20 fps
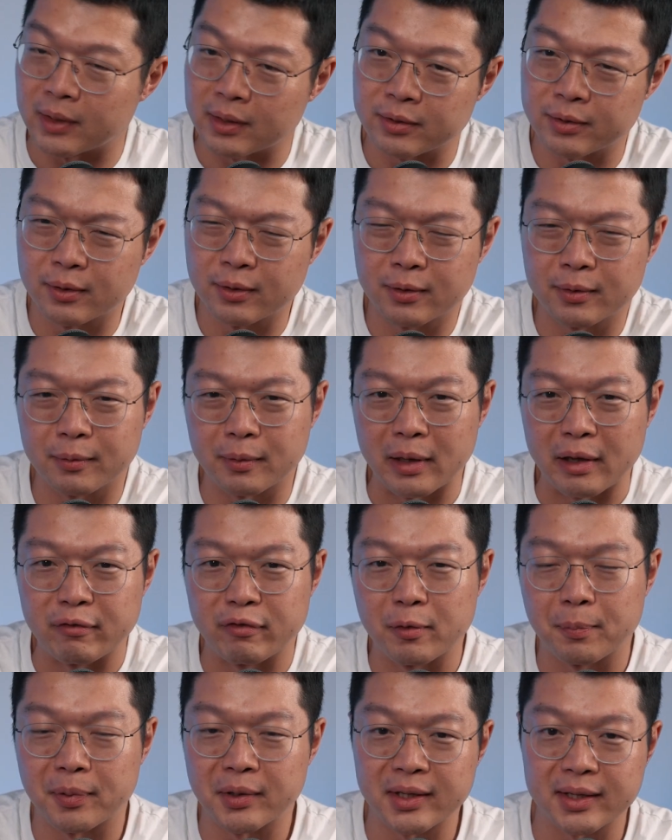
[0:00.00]
So if
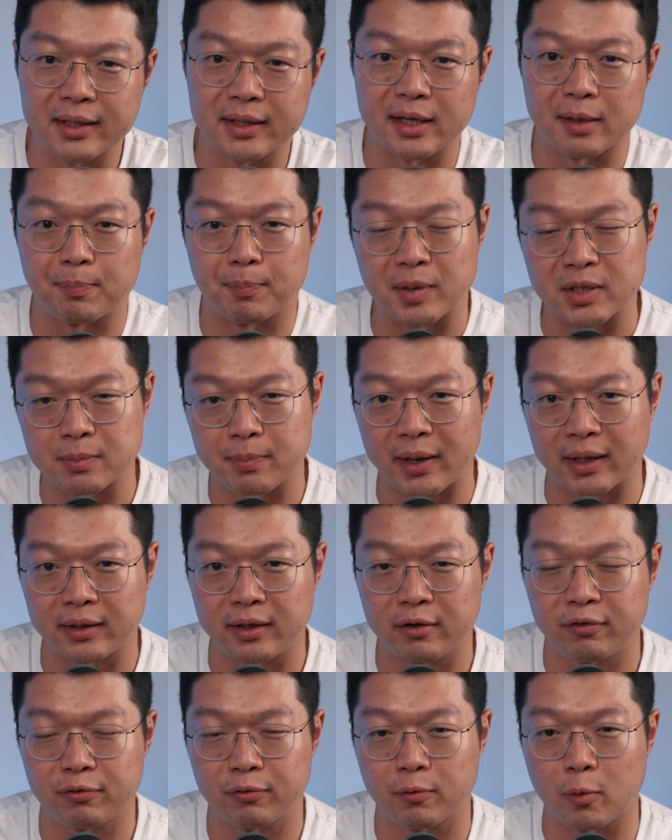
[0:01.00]
you put it in that
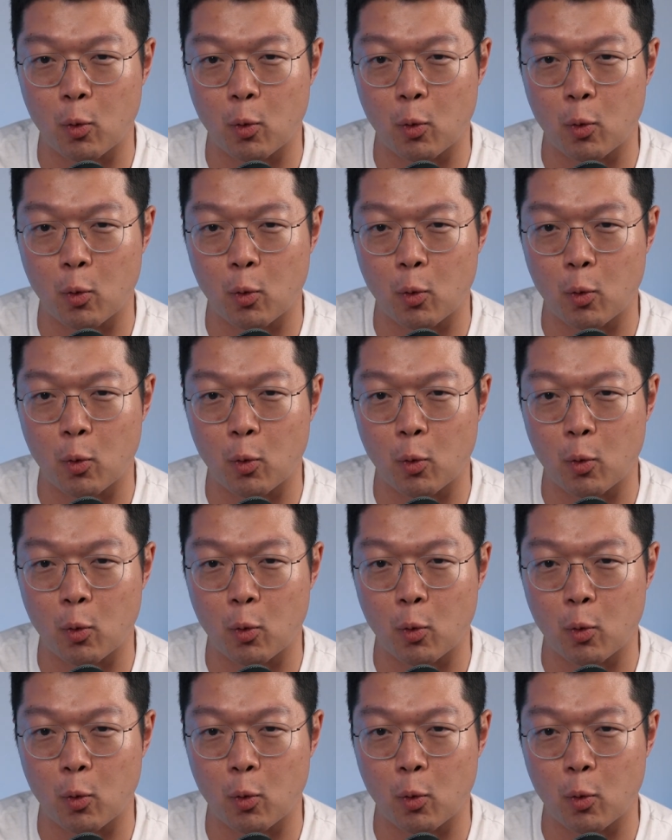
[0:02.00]
perspective,